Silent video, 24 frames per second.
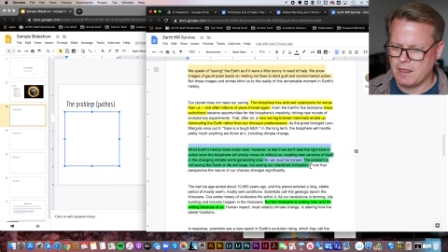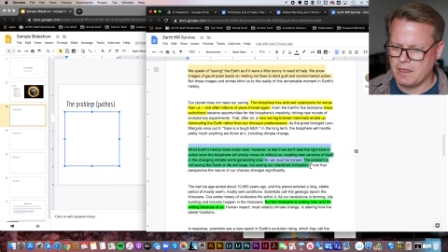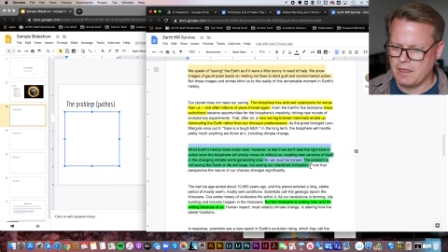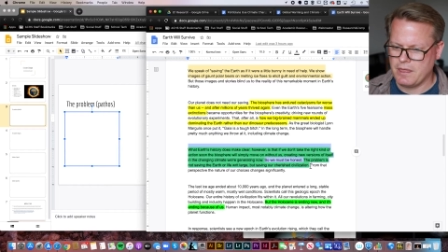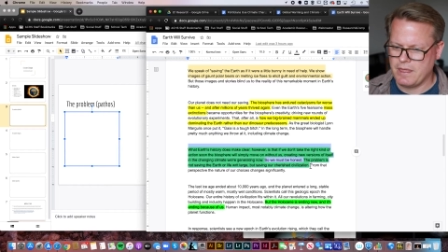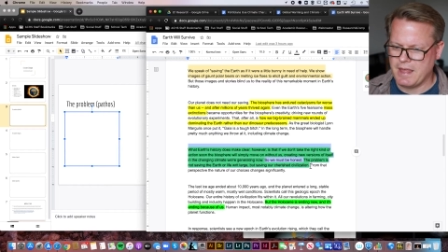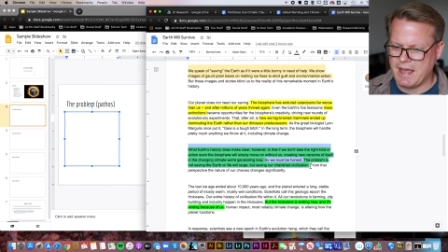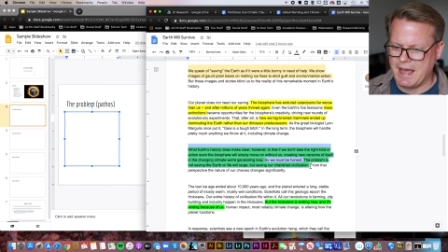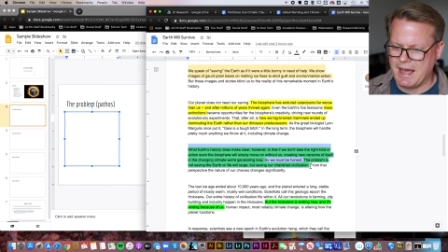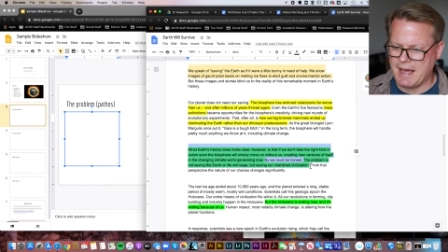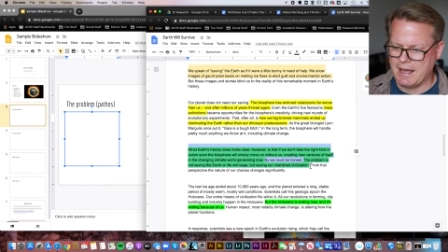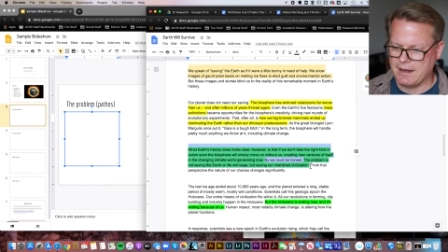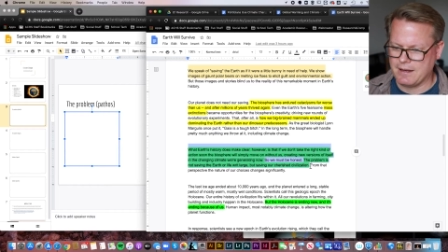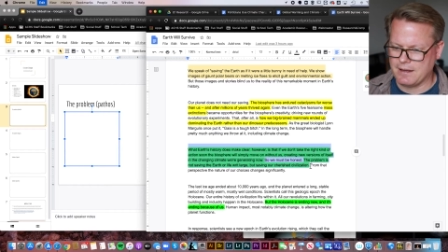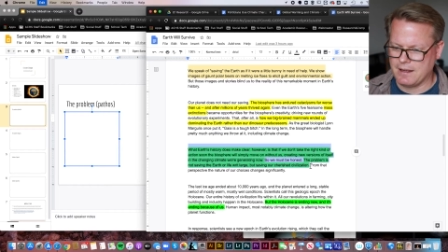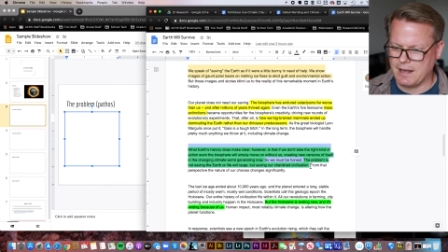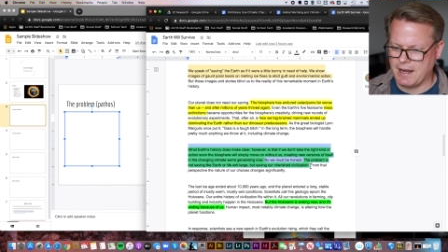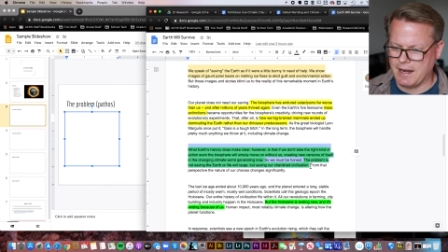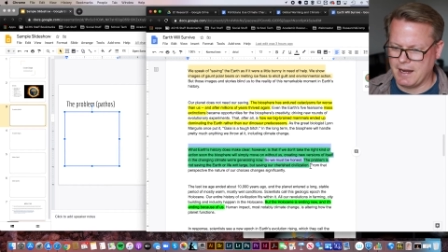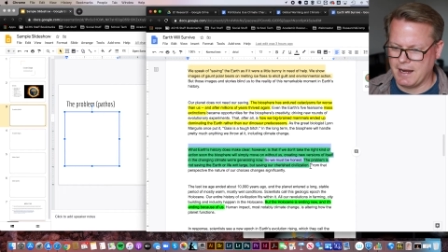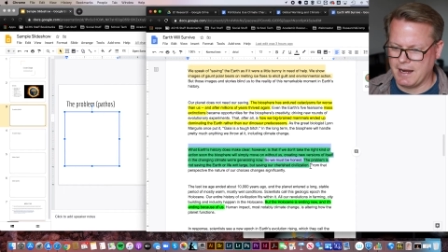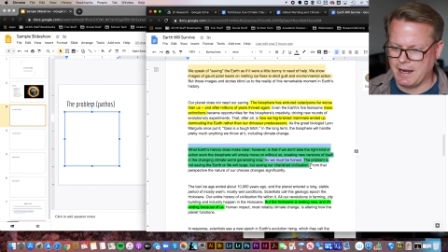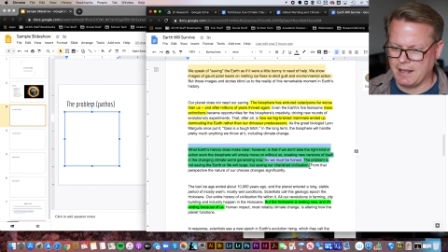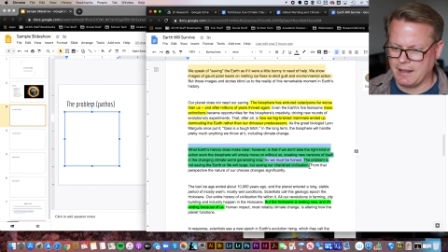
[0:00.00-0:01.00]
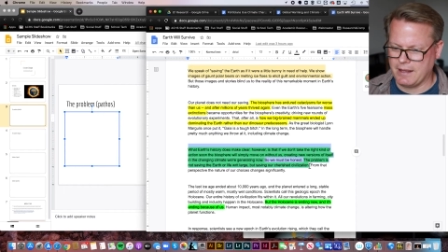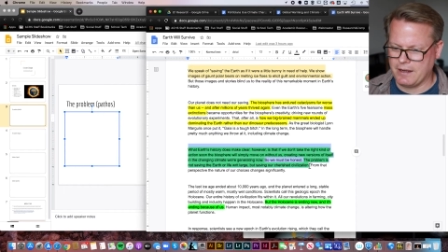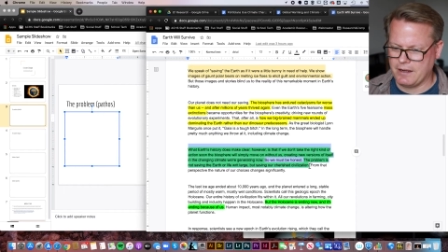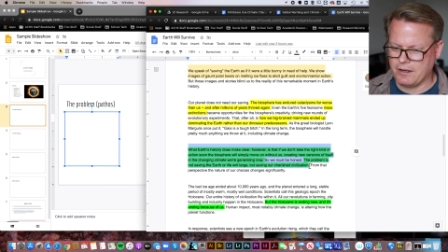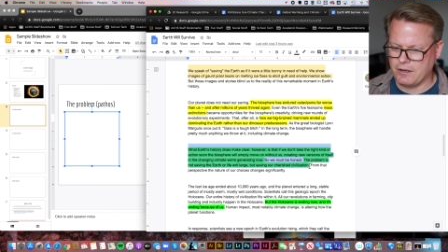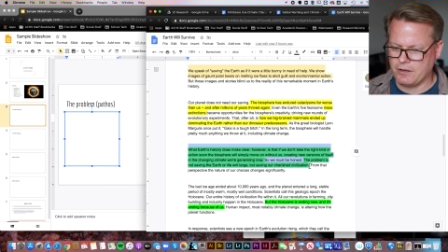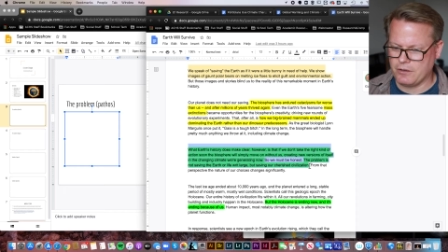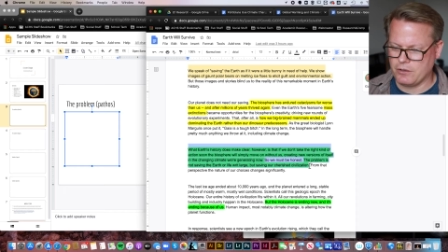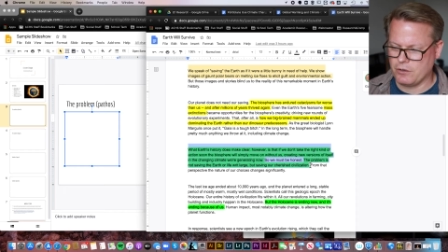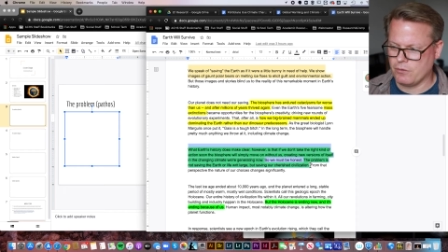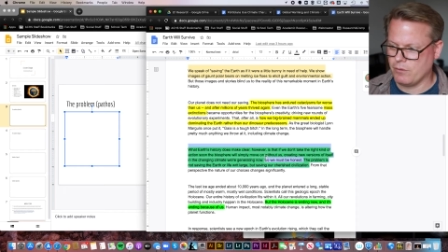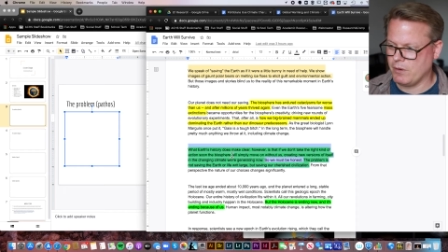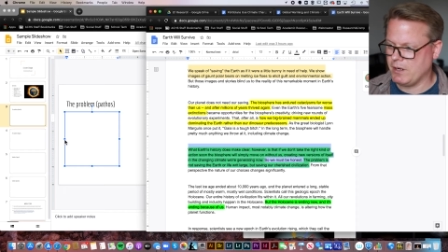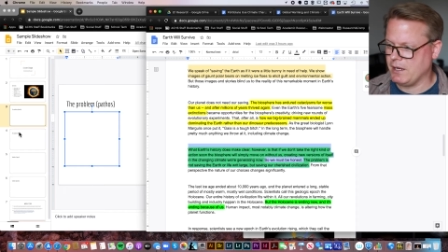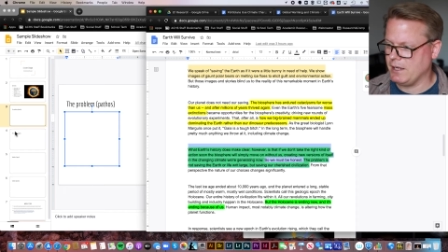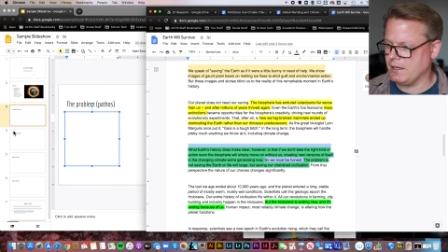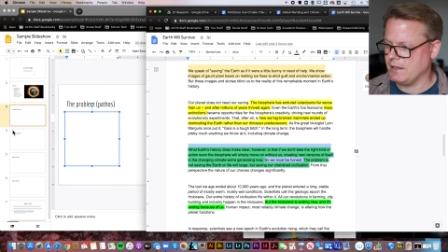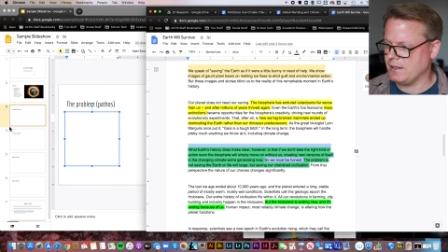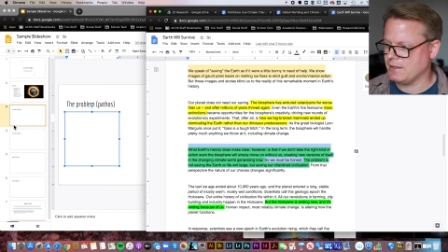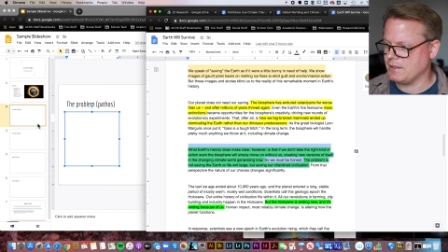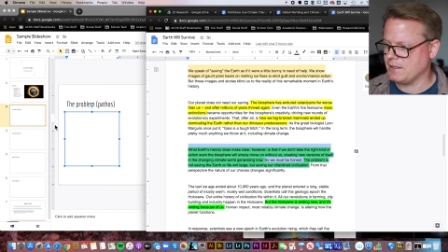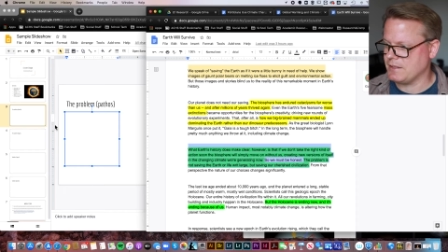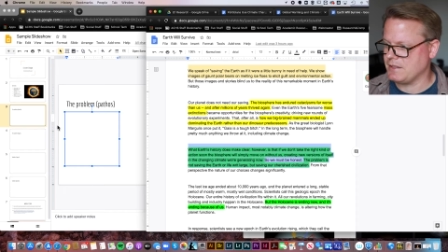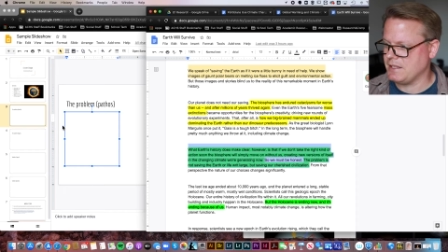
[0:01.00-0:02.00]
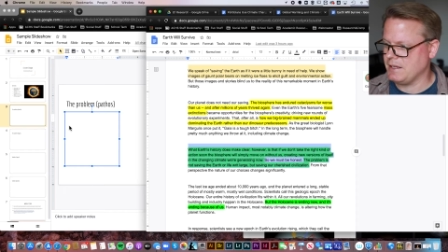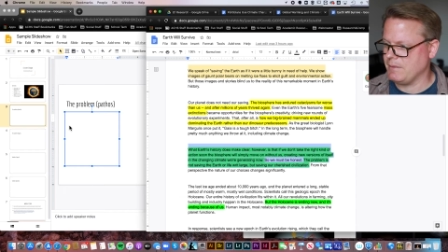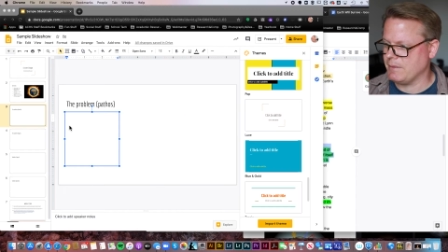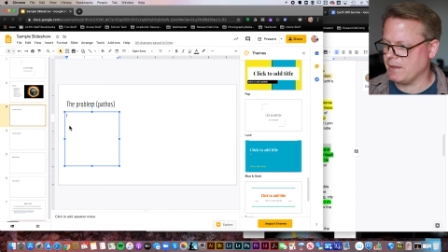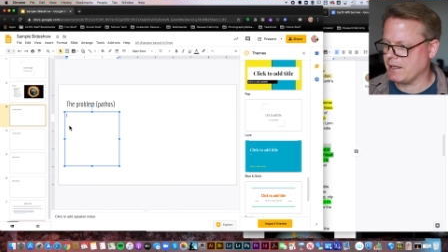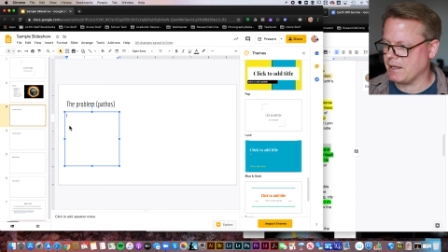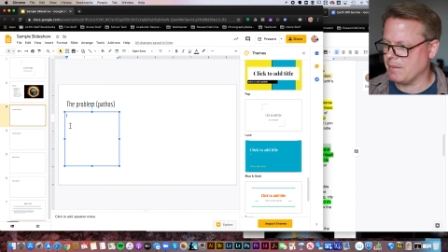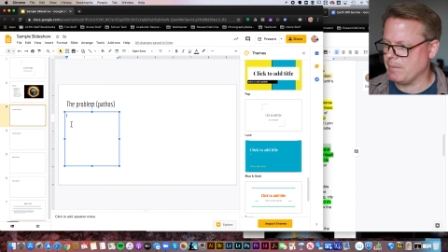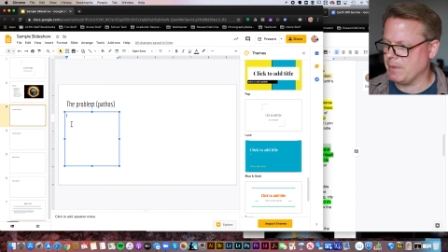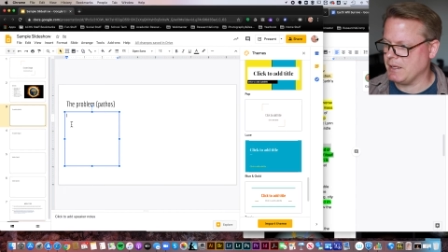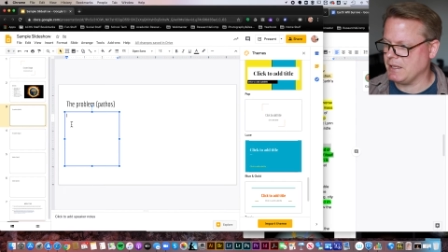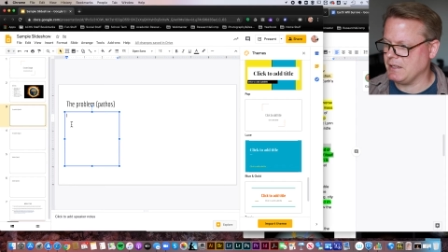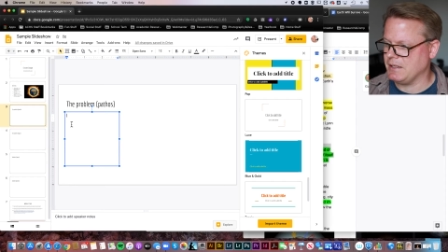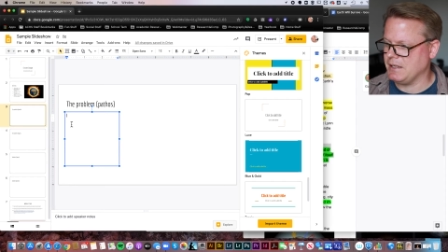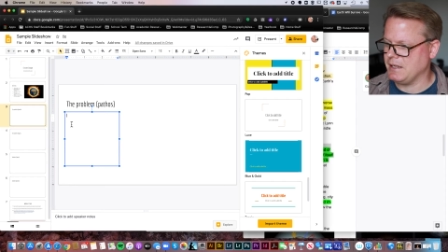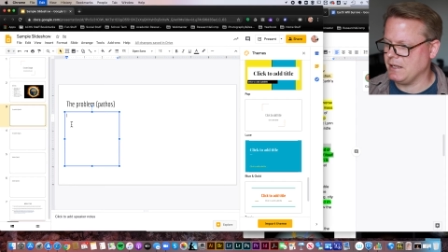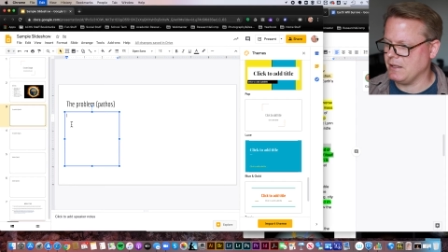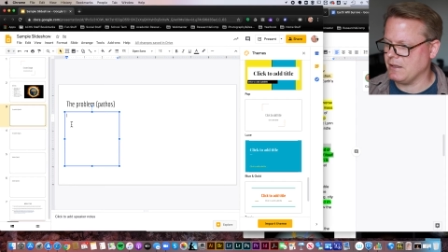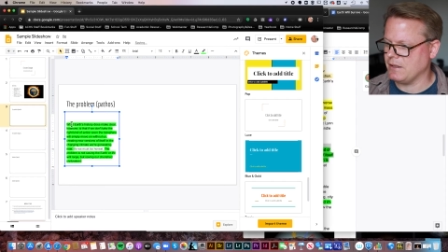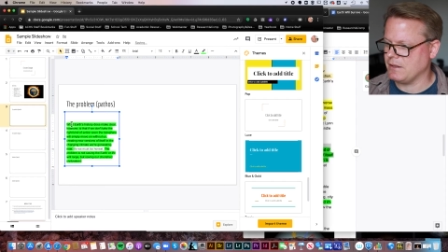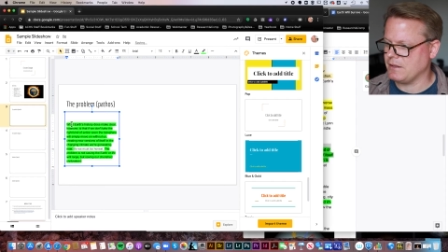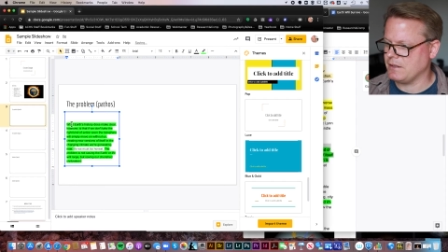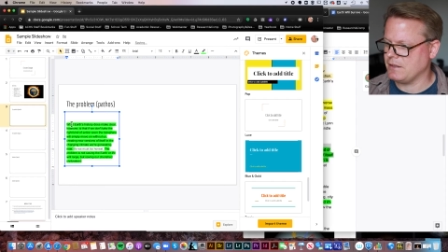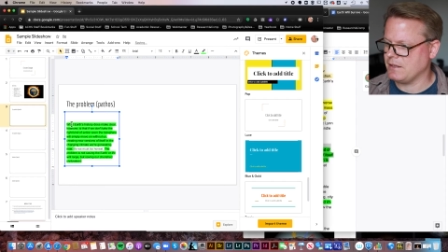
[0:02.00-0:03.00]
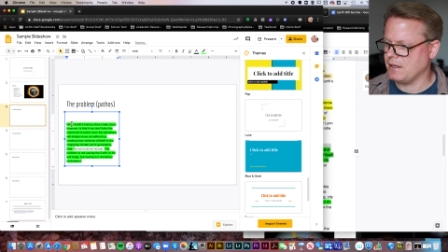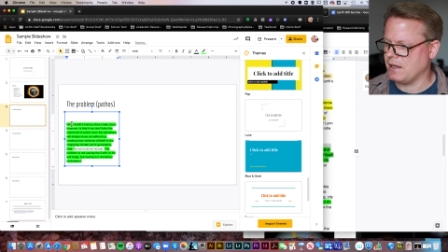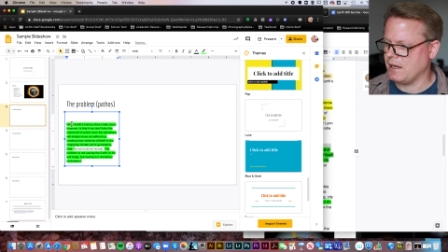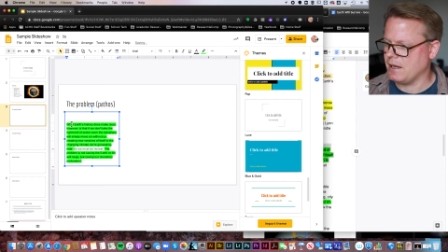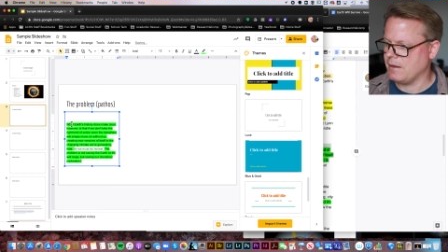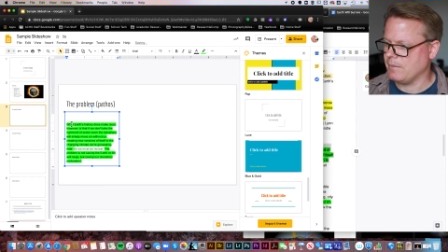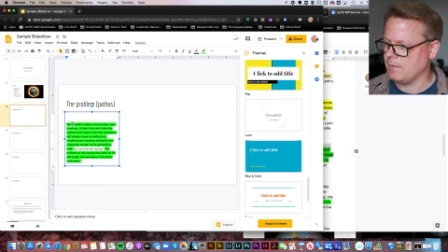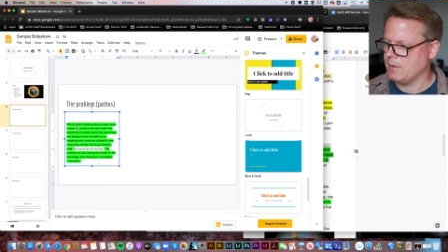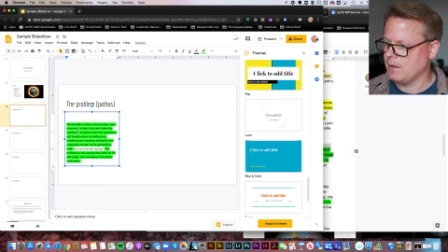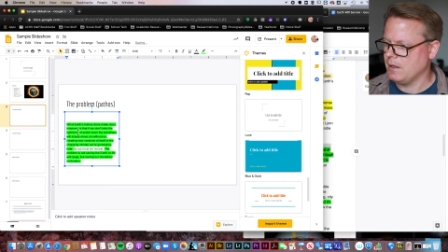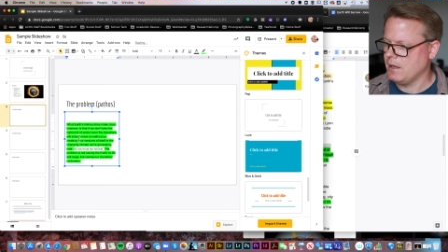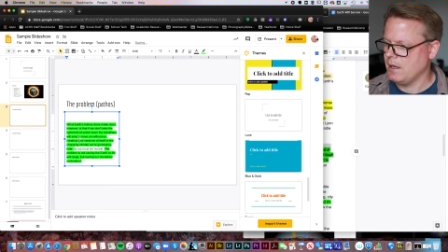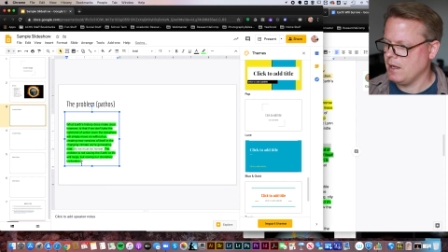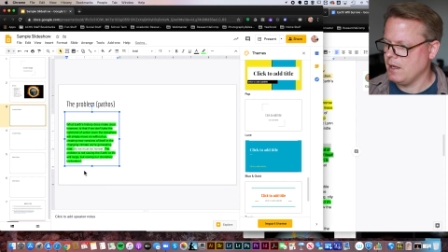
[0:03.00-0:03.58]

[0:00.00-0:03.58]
That I highlighted in green because it seemed like a big deal at the time.